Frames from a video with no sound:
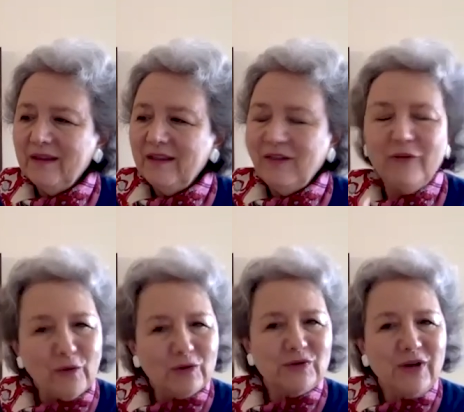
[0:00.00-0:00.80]
The
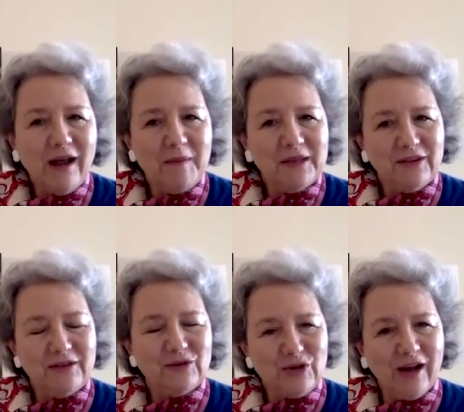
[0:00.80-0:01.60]
first time that
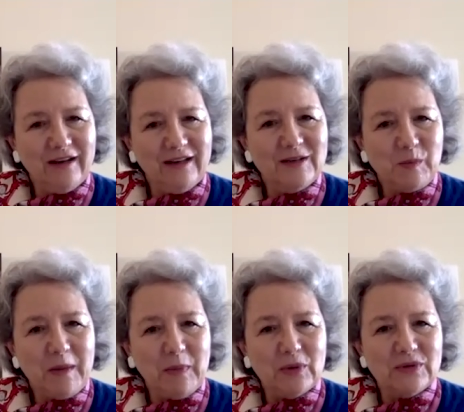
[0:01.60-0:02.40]
the Chinese
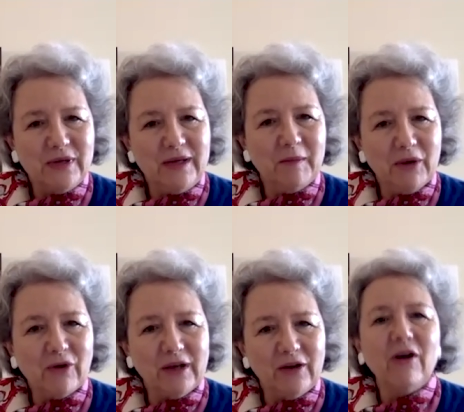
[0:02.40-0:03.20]
people see
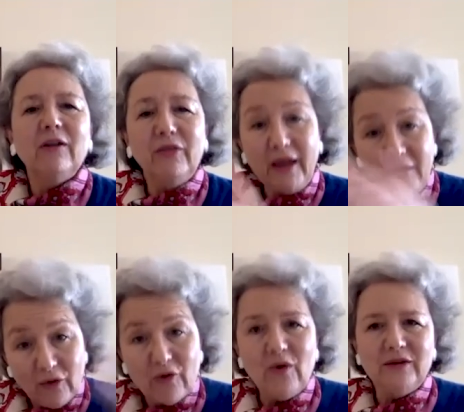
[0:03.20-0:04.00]
American art, they
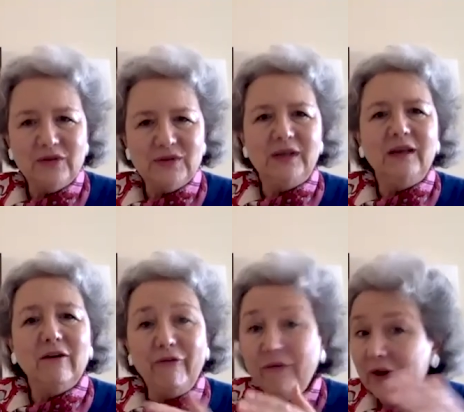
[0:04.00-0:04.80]
are going to see
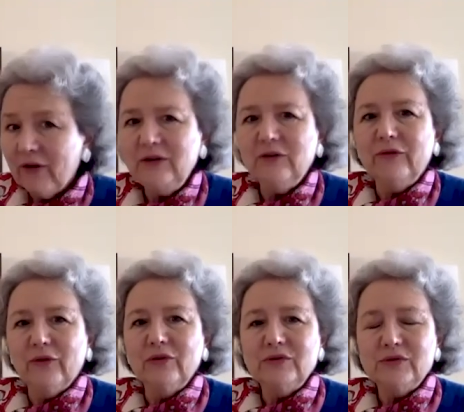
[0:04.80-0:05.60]
a very
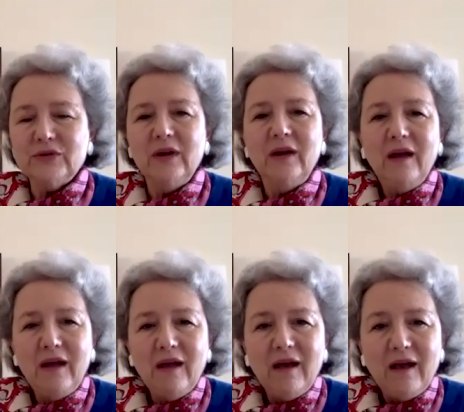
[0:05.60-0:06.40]
diverse
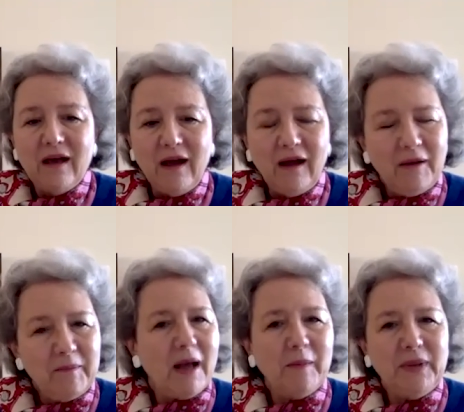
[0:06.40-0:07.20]

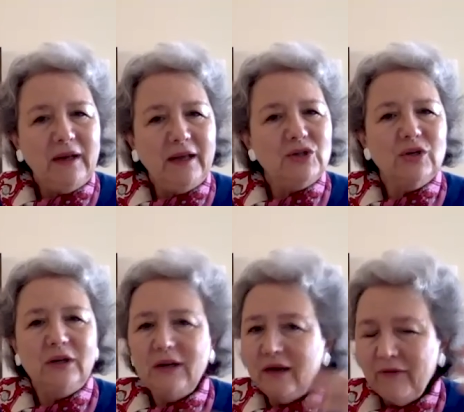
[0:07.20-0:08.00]
population
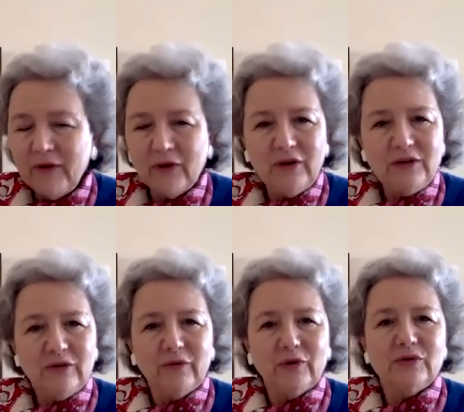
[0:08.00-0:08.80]
and a very
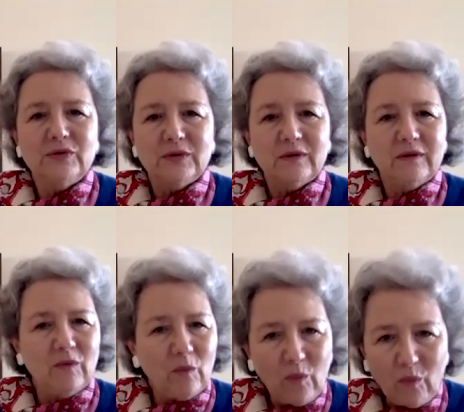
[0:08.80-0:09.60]
diverse
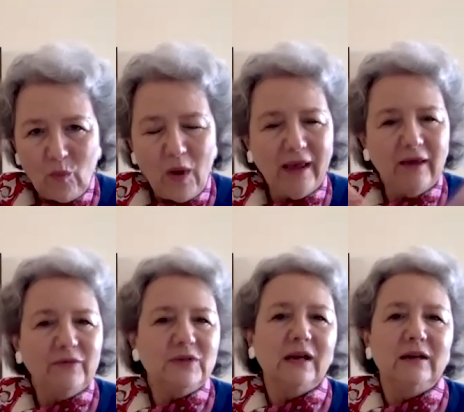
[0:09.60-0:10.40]
way of
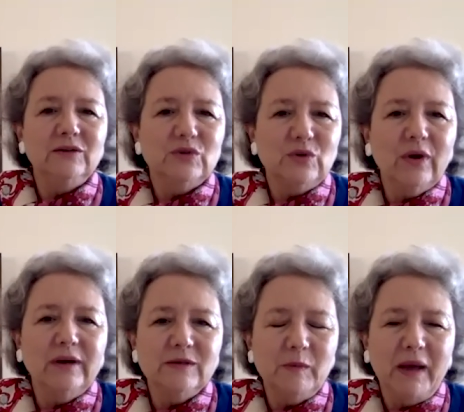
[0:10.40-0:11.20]
telling
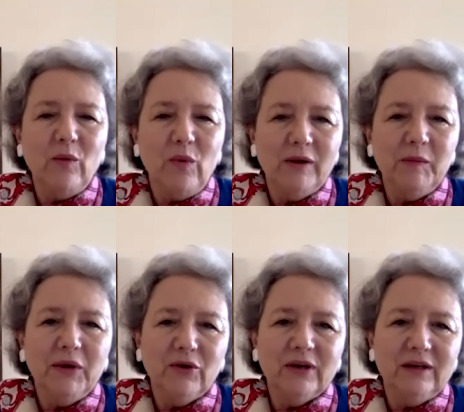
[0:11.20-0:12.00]
stories about what
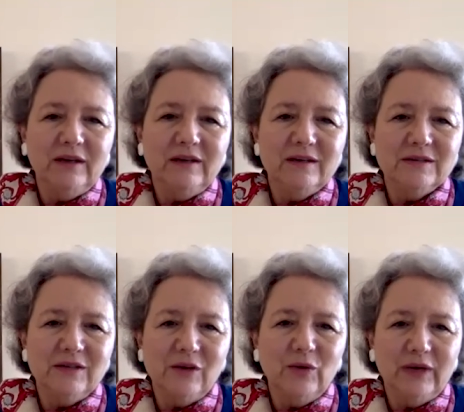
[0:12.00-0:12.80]
America is.
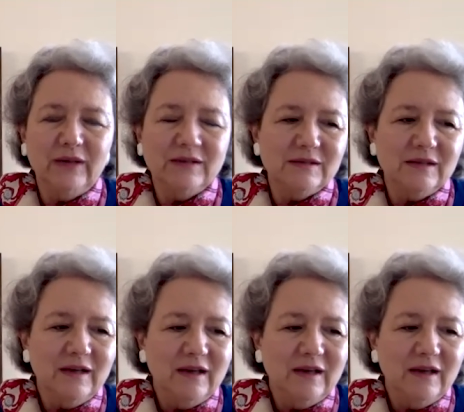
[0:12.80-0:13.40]
So it's